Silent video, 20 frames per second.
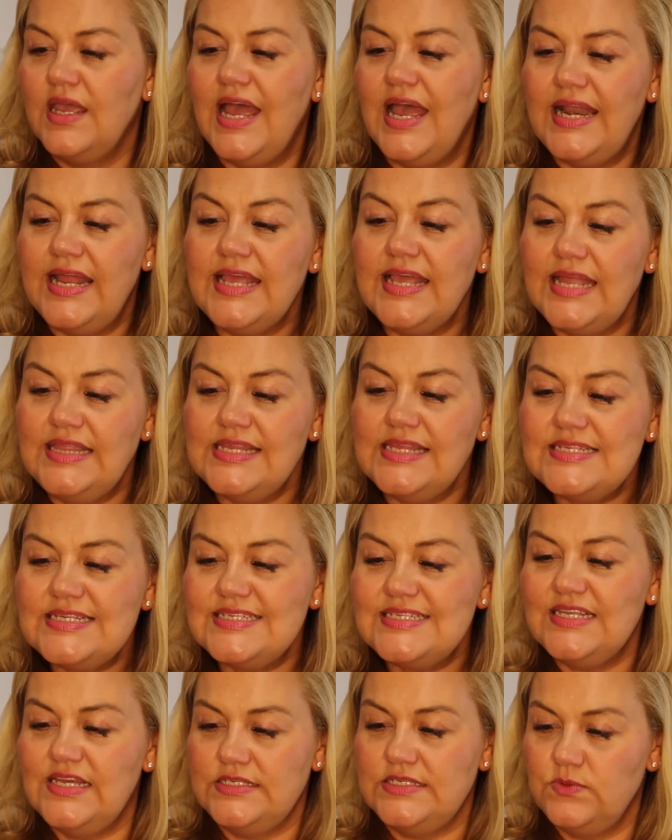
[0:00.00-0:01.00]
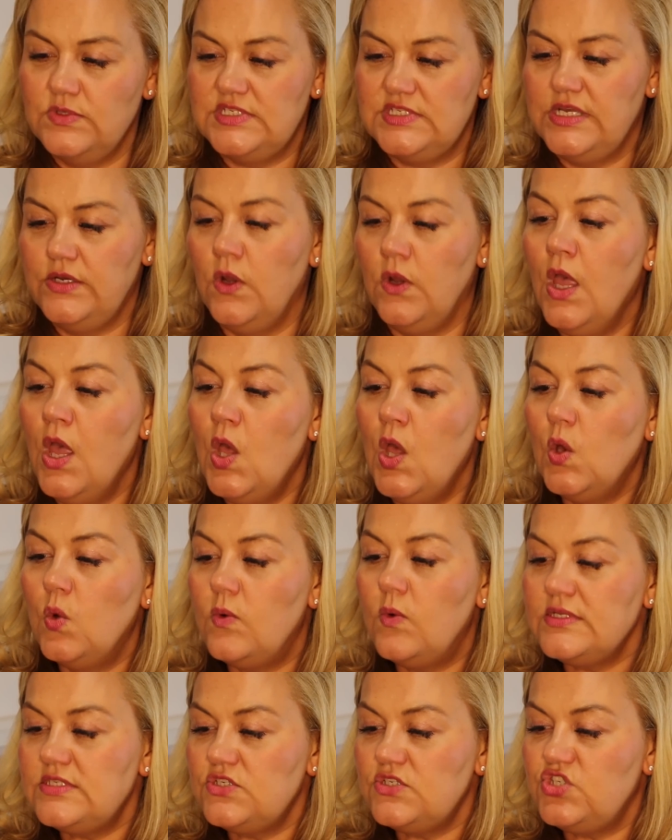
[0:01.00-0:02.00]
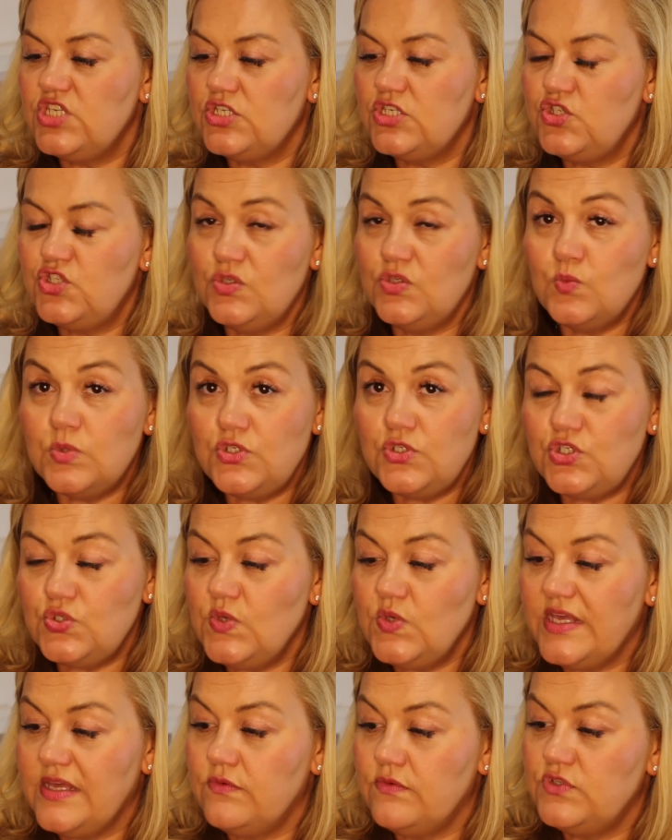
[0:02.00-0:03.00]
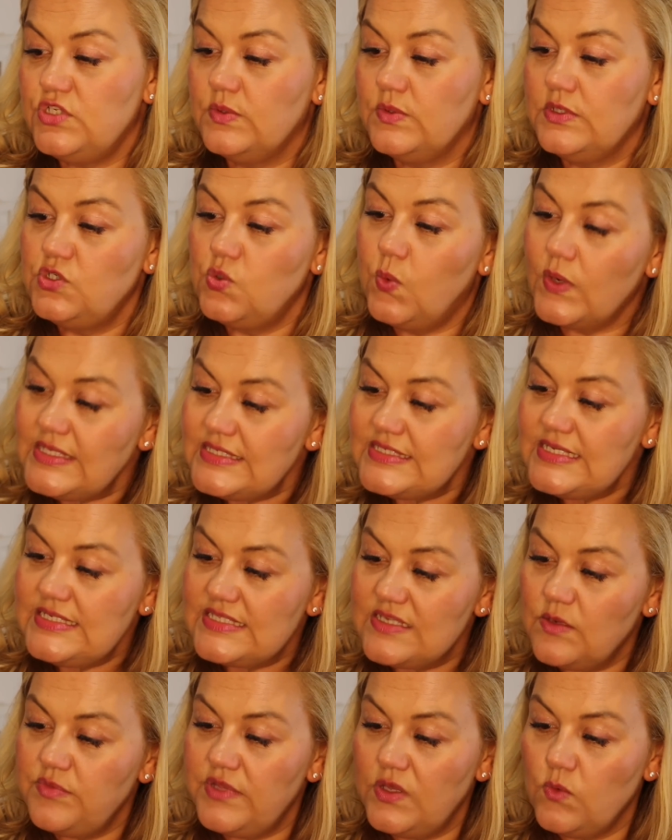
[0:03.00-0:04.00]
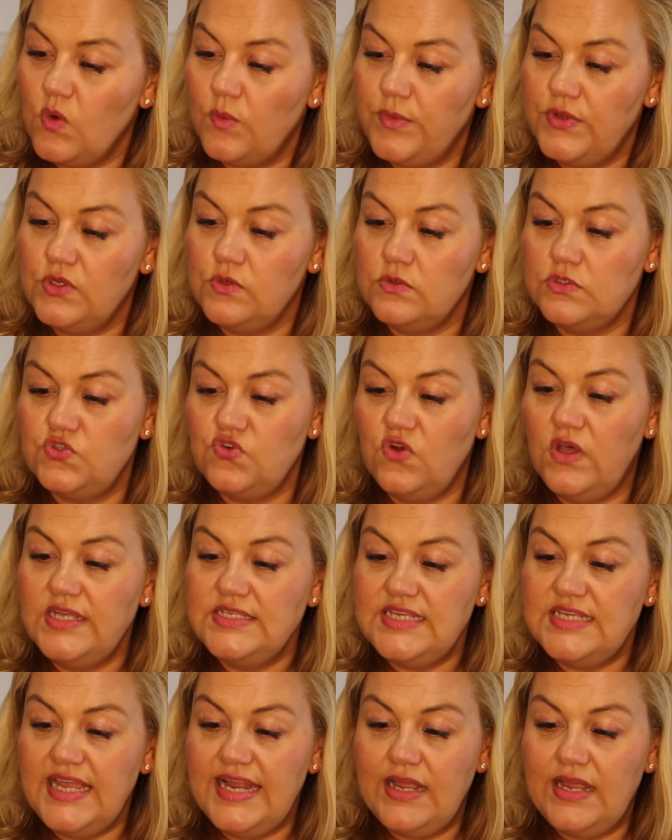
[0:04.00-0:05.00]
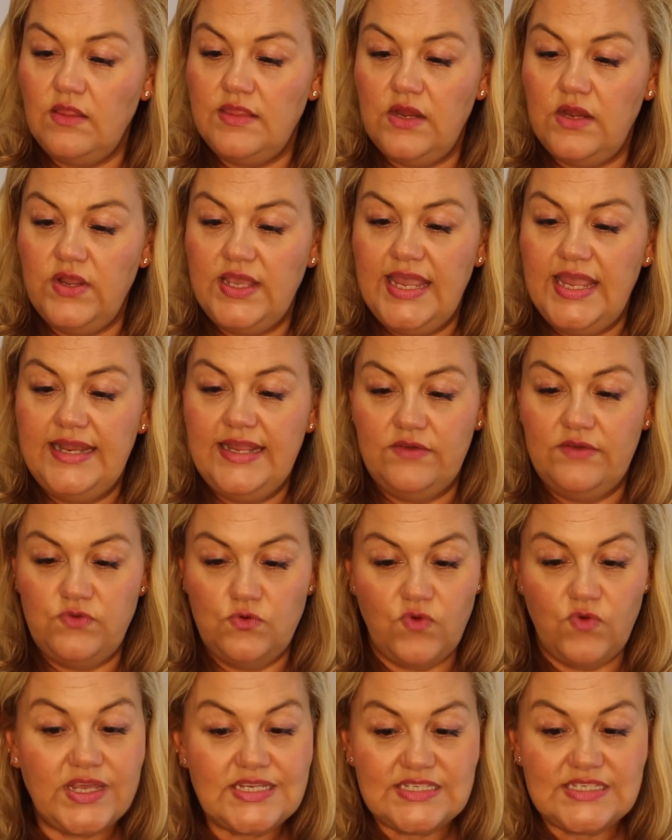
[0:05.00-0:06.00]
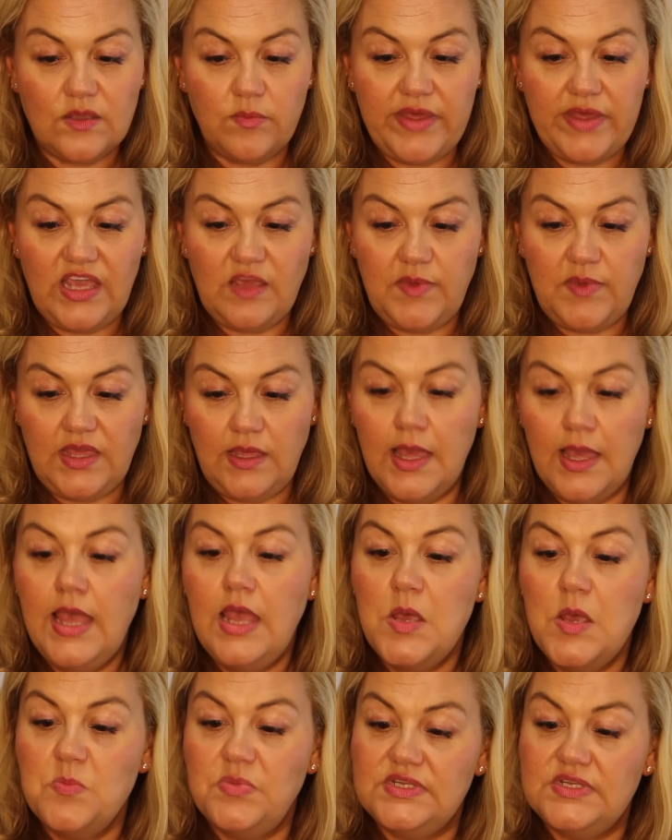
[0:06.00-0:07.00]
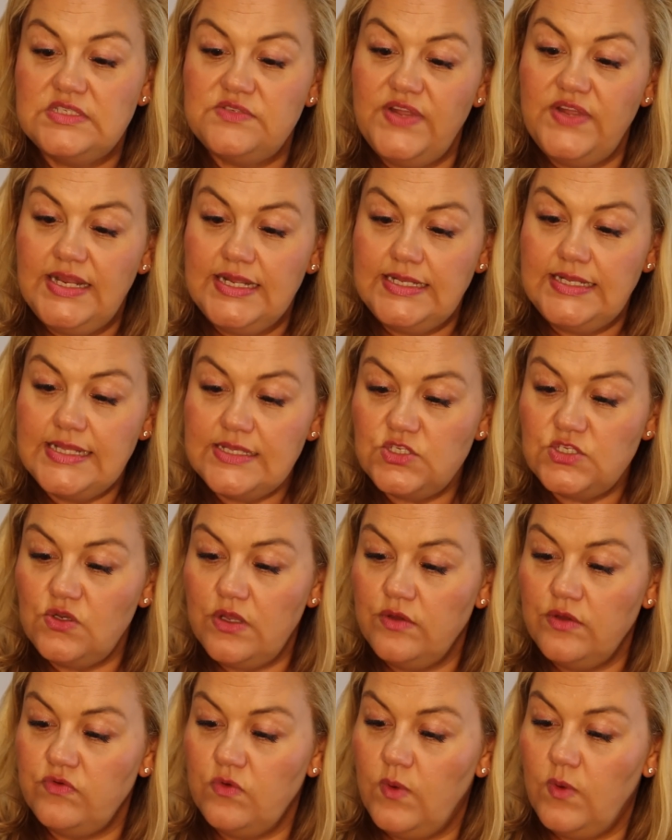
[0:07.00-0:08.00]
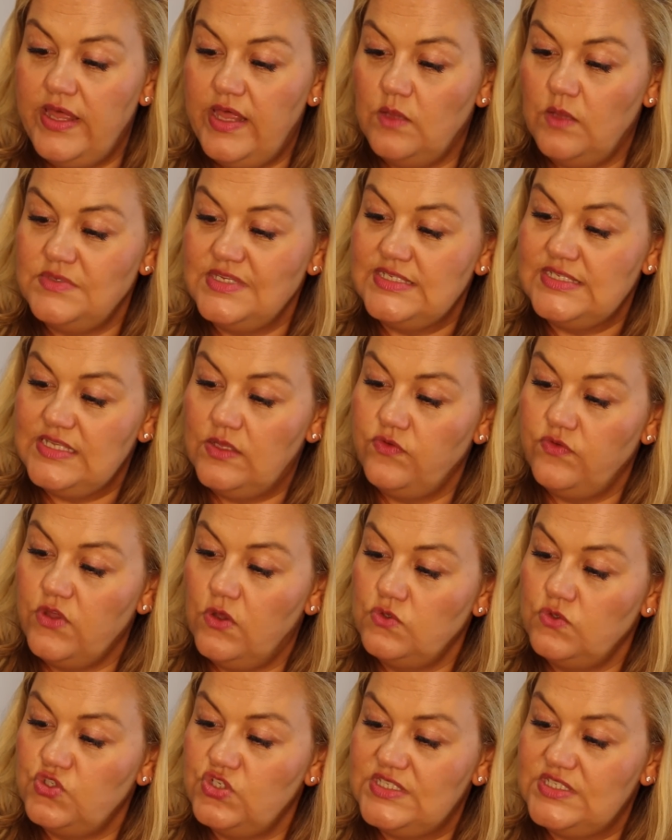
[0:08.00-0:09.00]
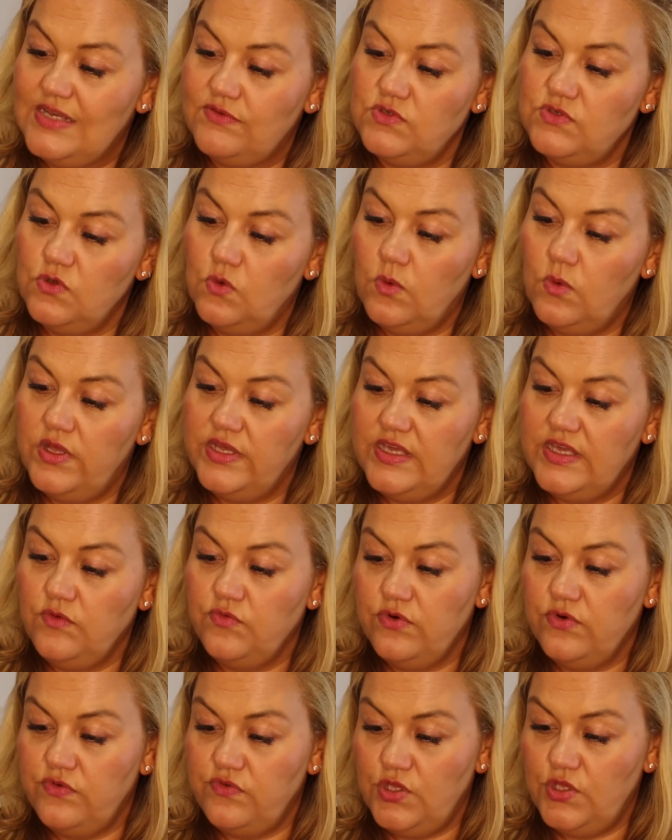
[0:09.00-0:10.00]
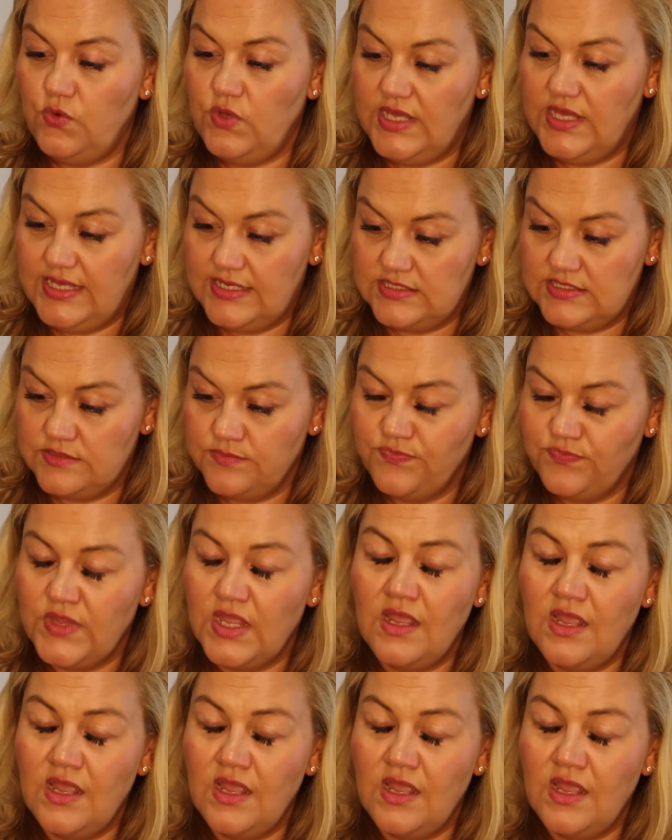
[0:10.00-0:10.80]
And again, this is a nice one. So what suggestion would you give to a 20-something woman who is trying to get out there again after raising a baby, but is feeling a little overwhelmed and self-conscious after not working for a few years?